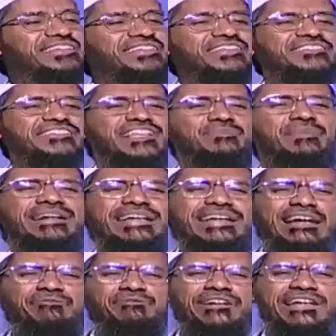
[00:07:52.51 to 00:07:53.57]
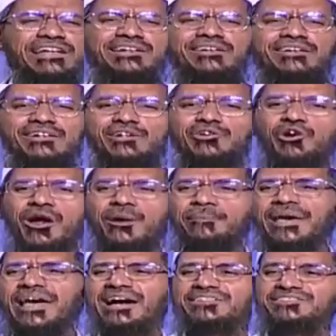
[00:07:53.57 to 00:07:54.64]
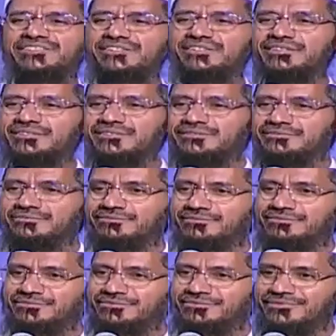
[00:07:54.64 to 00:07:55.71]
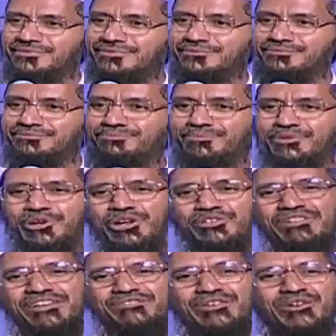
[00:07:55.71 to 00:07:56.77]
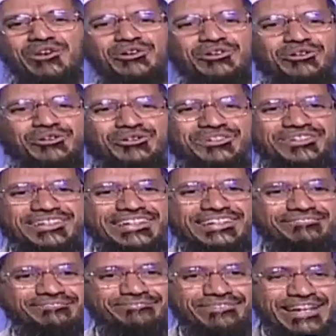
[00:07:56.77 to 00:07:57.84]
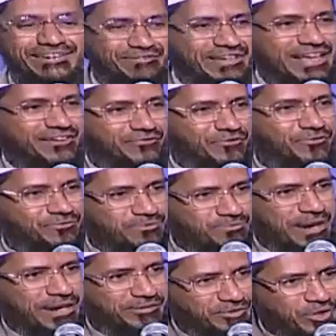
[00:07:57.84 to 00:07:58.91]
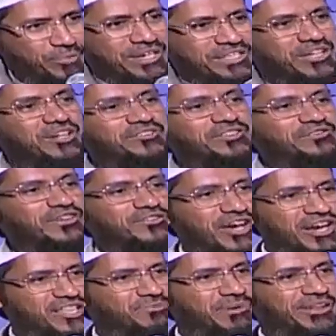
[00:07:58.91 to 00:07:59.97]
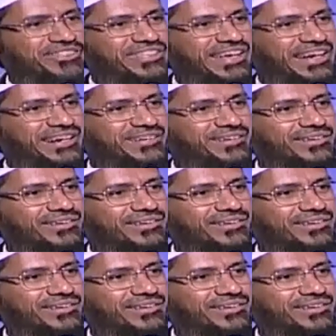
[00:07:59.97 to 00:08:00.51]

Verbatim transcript: this is a material free. Don't pay us. Because when we go to that, we have spent so many thousands of dollars producing it.